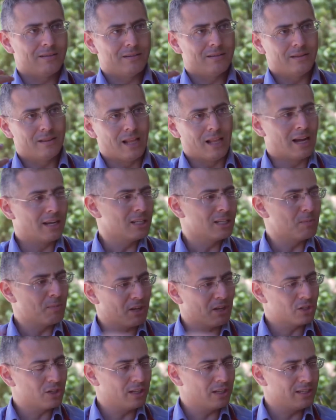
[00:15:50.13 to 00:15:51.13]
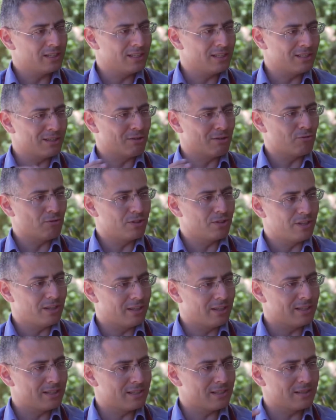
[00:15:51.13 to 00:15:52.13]
lung specialist, is interested
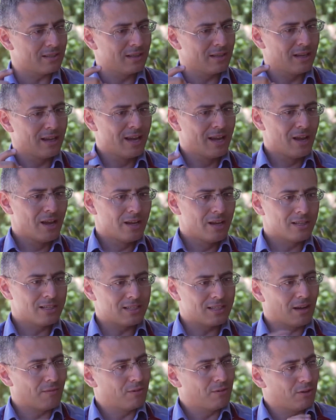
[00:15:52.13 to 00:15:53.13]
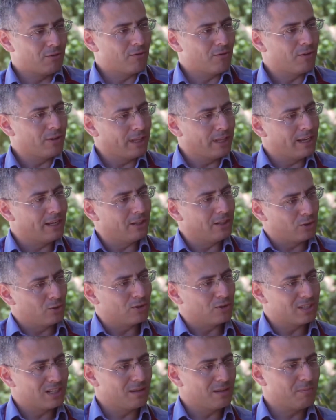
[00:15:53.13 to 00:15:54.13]
in stuff that are related to
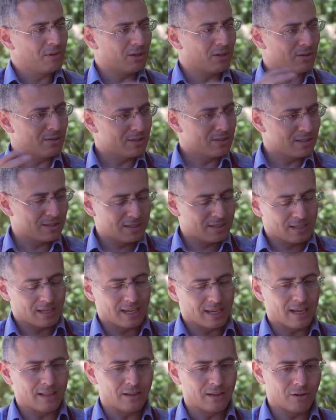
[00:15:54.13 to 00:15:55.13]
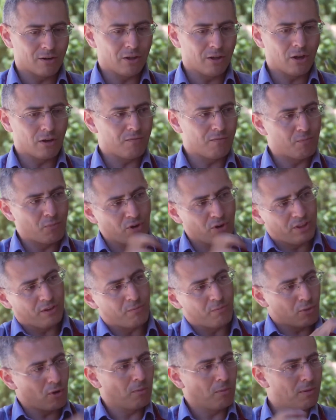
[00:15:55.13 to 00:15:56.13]
sleep, because again, there are a lot of breathing
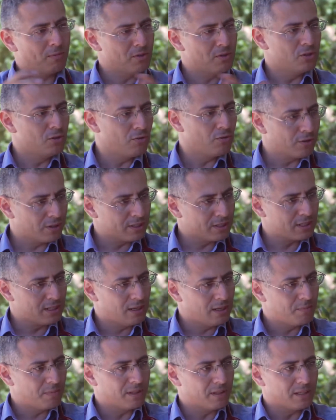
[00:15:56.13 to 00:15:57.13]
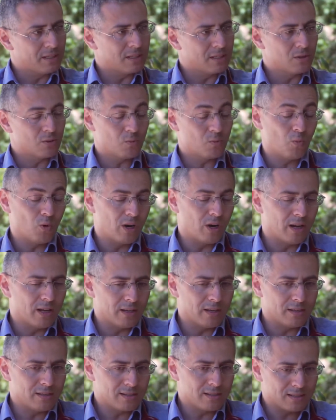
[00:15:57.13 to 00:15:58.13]
problems during sleep, and this is what
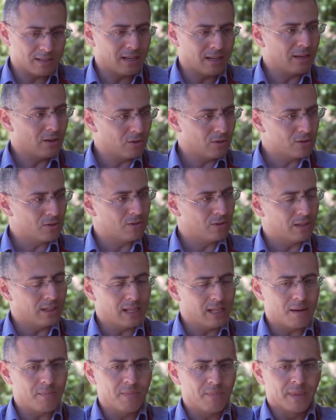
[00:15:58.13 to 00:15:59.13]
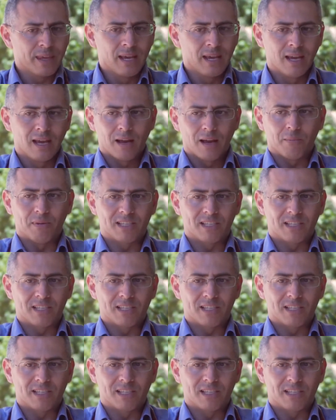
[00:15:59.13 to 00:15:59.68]
I study also in the lab. But